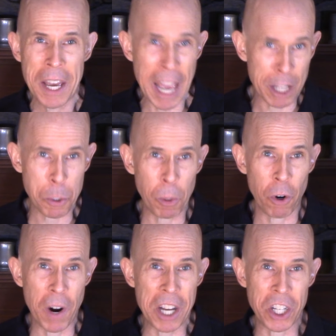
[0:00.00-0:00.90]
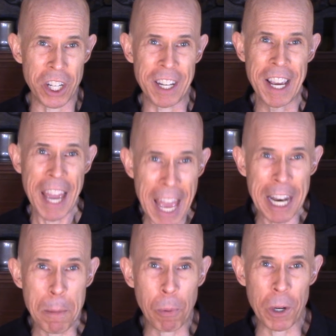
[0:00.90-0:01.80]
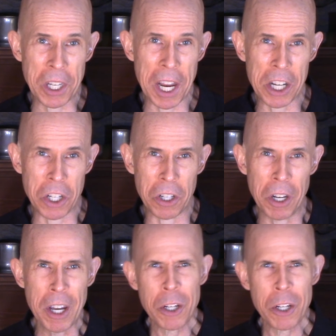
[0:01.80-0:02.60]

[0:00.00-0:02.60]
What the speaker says: exploration and importation